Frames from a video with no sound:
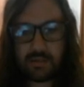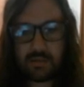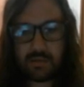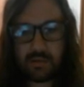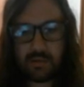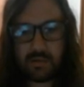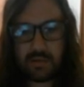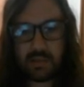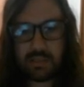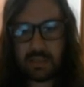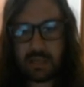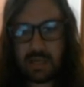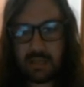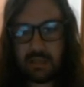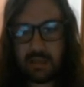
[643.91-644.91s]
So you just
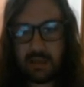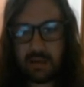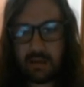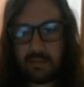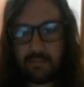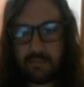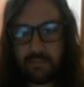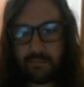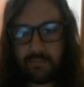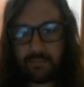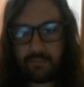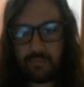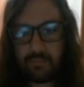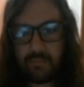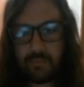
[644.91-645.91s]
add the
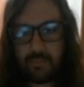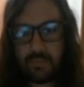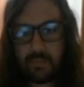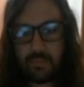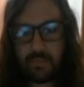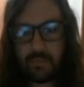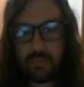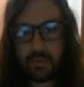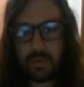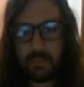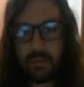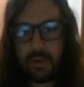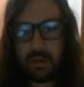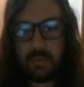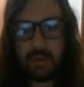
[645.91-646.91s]

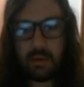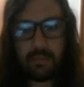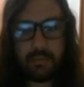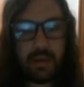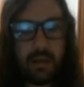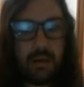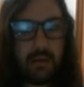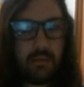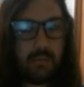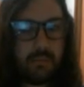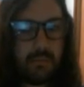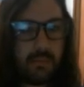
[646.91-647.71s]
minimap here,